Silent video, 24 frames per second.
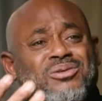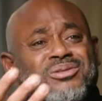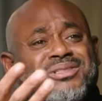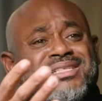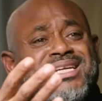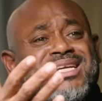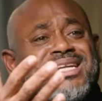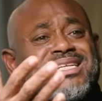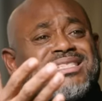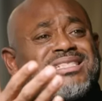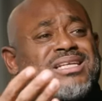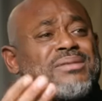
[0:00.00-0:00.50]
you
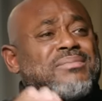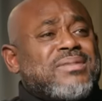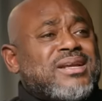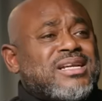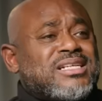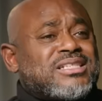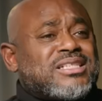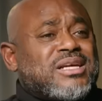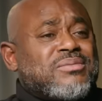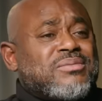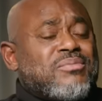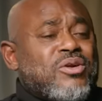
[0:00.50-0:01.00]
see some
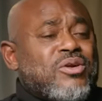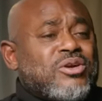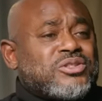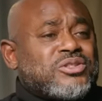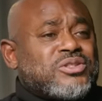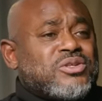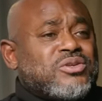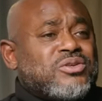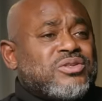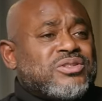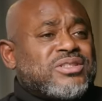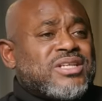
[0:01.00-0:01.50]
of these
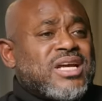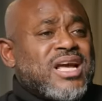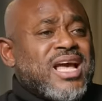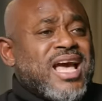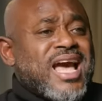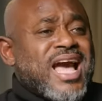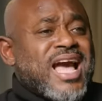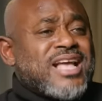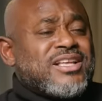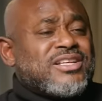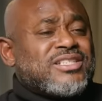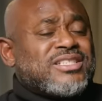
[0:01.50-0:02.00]
commercials,
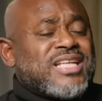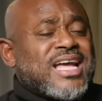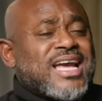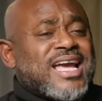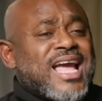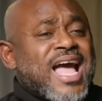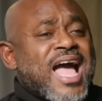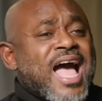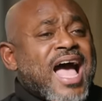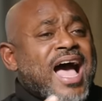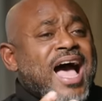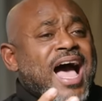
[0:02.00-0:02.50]
and just
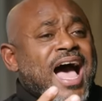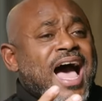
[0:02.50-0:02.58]
like,